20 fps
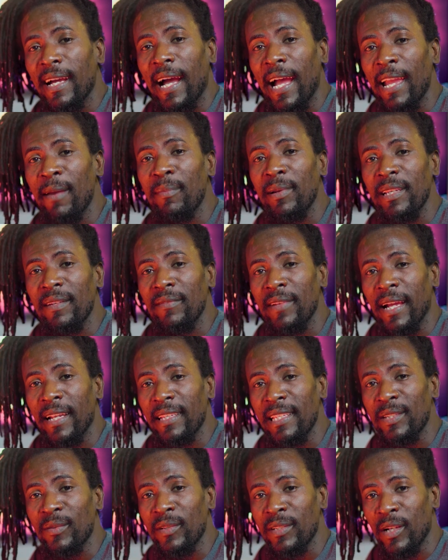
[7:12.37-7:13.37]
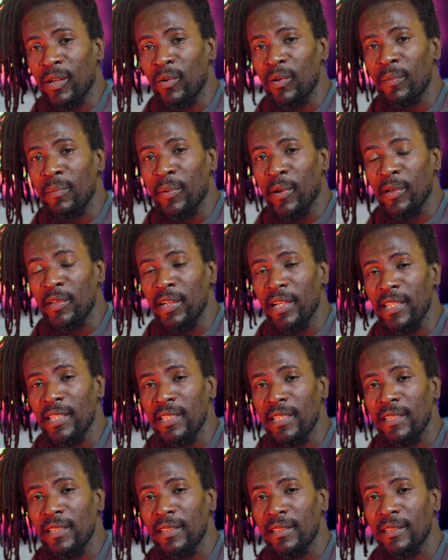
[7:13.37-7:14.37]
I believe that this was a good
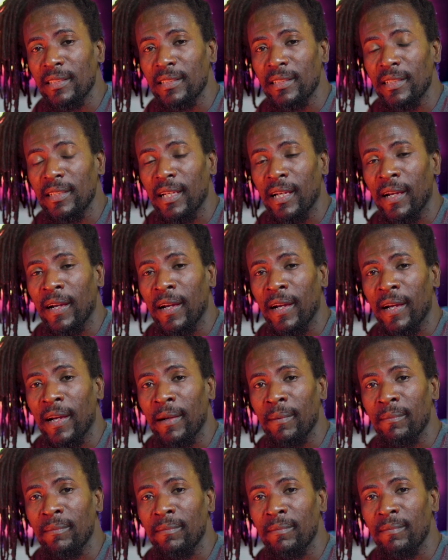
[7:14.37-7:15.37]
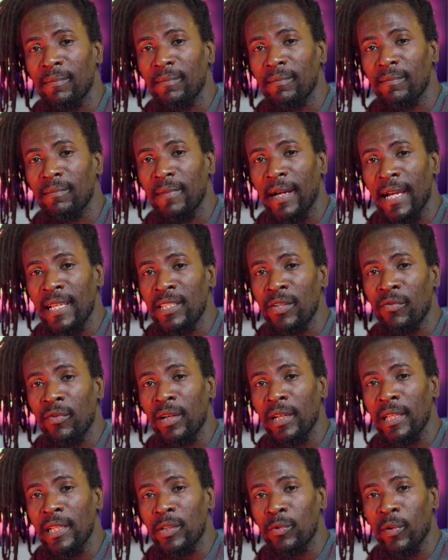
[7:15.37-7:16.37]
purchase as it
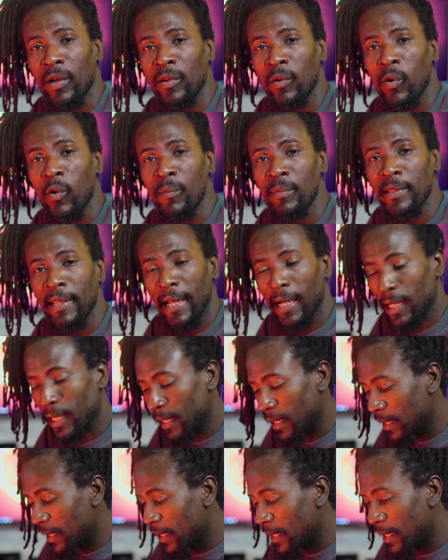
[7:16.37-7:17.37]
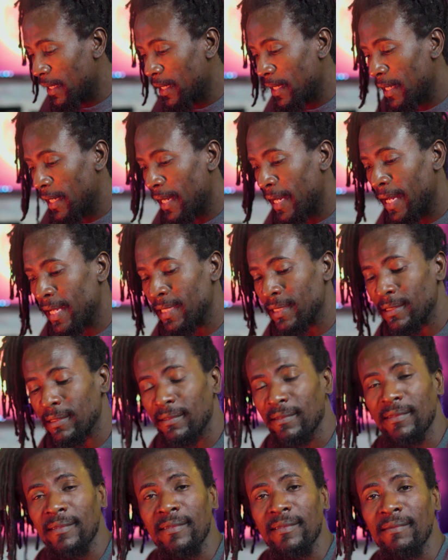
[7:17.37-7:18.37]
relates to an home tech,
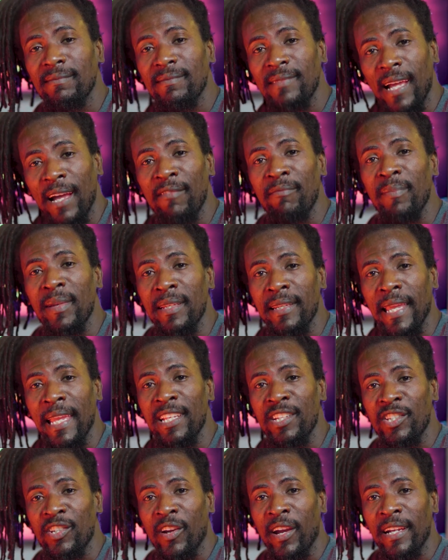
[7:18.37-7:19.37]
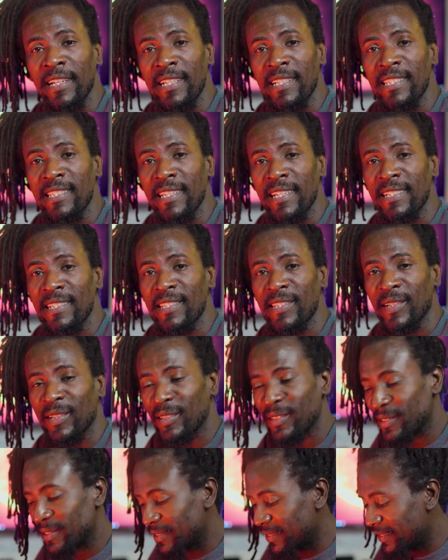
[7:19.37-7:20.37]
and I've been enjoying it since. So
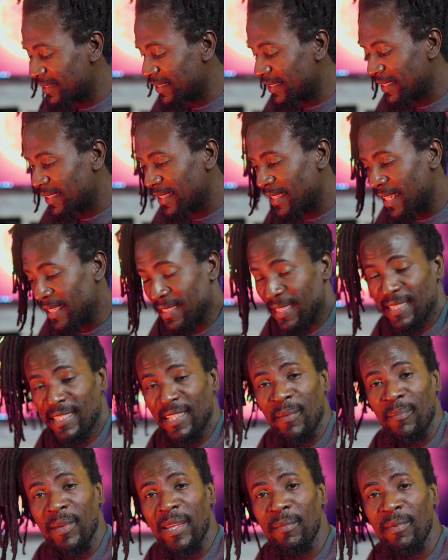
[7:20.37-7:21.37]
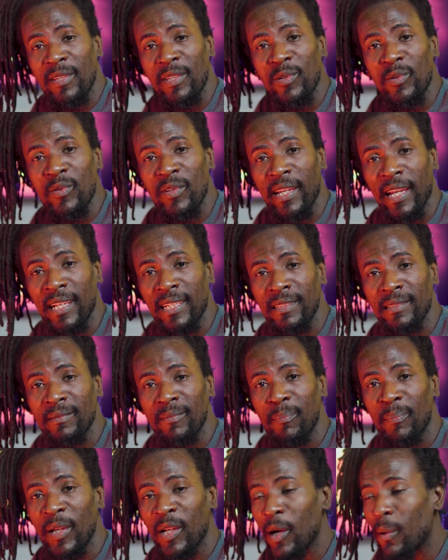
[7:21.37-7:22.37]
as I say, maybe you can
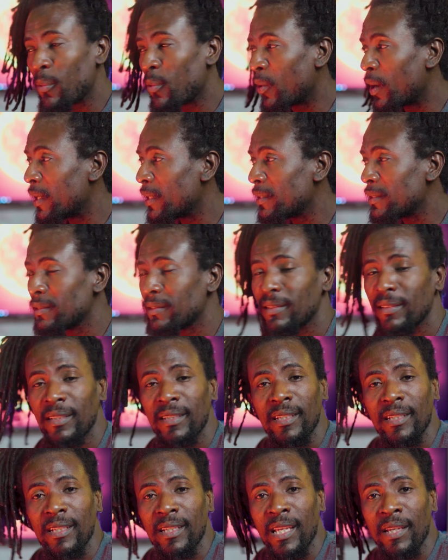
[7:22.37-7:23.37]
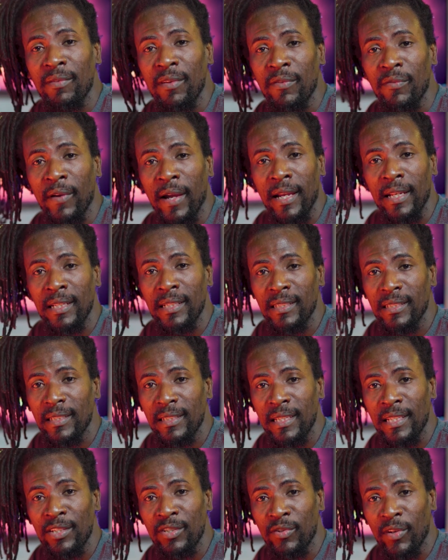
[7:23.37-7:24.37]
pick up one if you find it
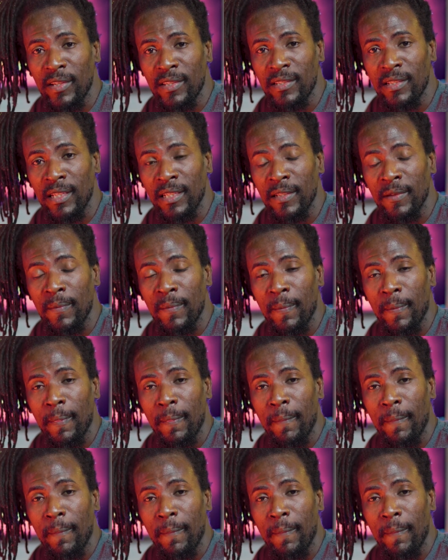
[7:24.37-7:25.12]
interesting.